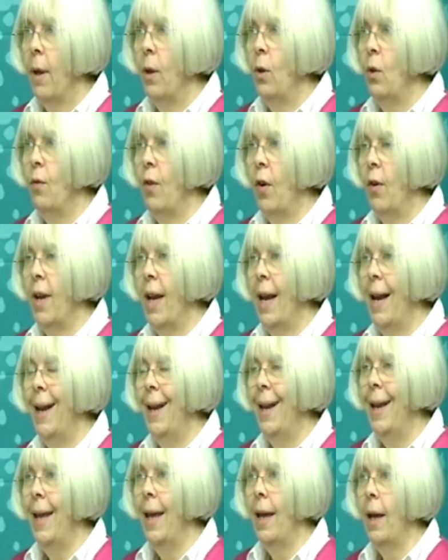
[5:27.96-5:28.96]
you're very
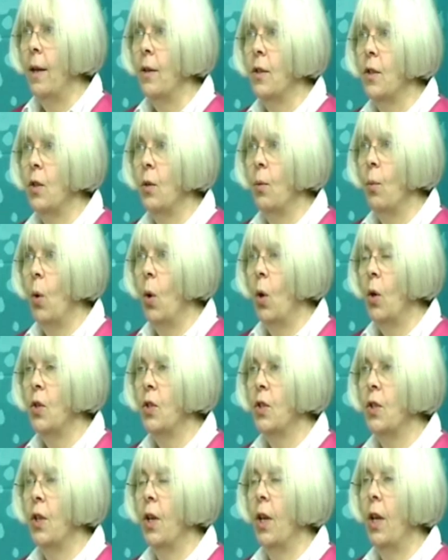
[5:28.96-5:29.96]
clear as to
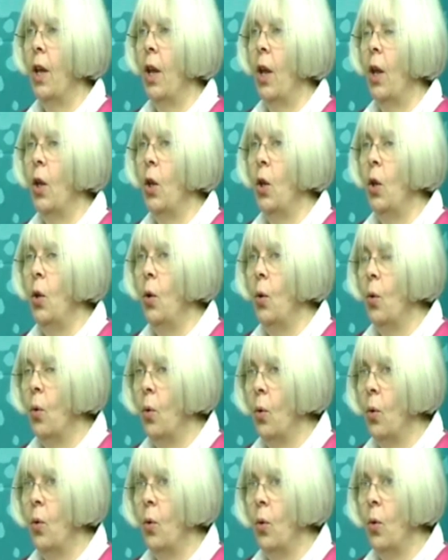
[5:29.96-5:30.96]
what
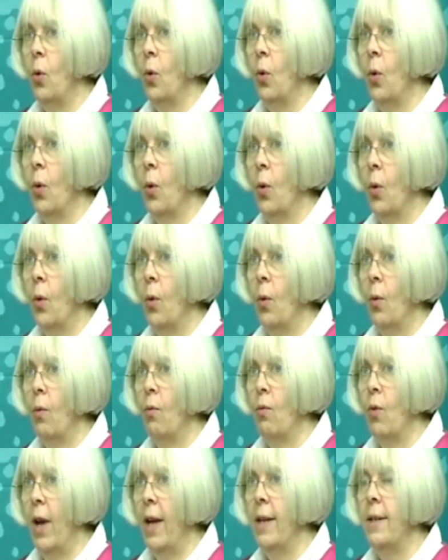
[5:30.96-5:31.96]
you're
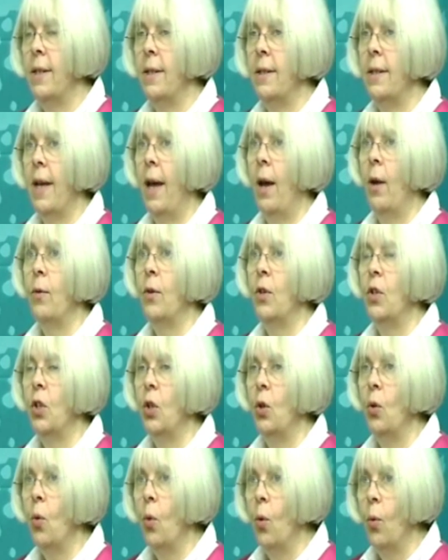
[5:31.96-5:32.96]
writing down that are
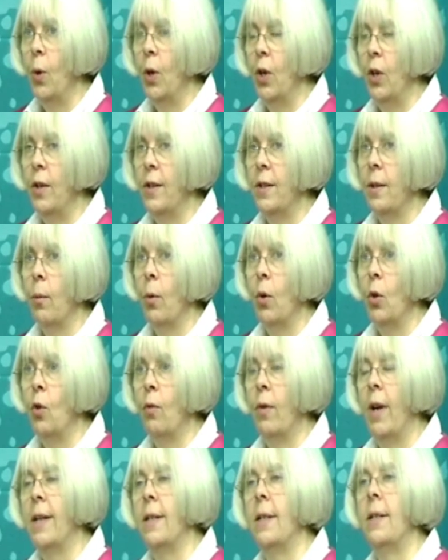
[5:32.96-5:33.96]
your words and what
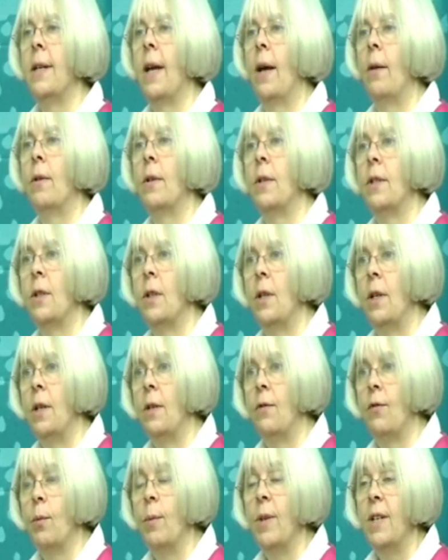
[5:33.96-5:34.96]
you're writing down that are
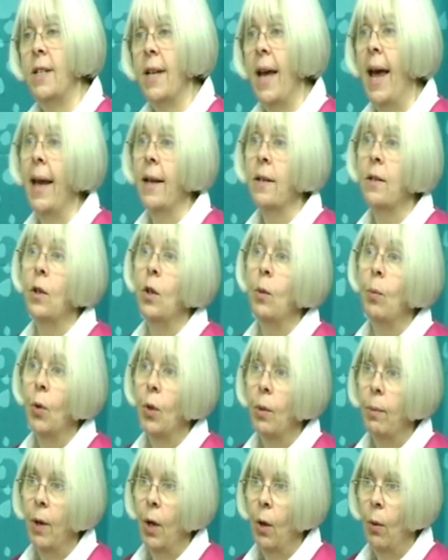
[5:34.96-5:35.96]
from the text, so you
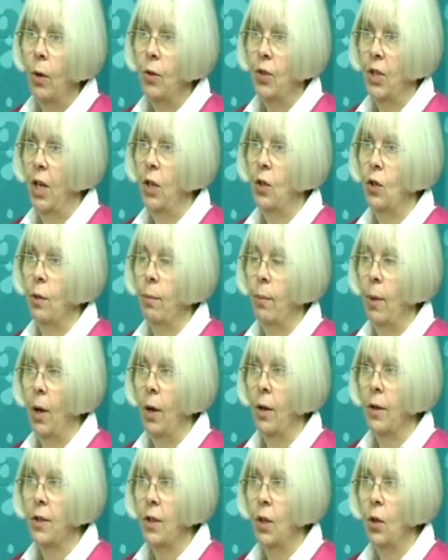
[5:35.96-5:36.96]
put them in quotation
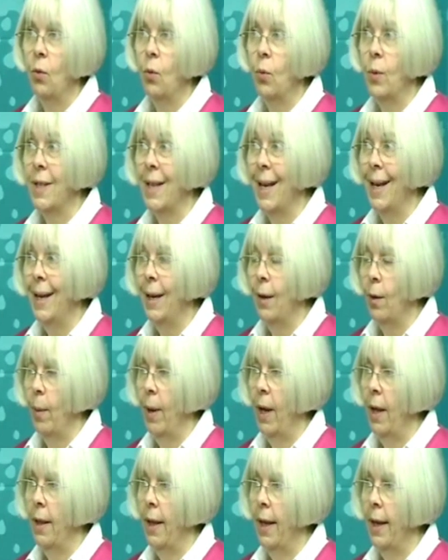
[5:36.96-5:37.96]
marks, so you're always clear
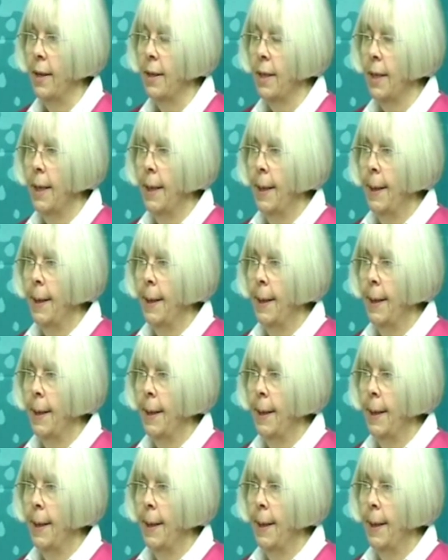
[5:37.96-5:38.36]
about that.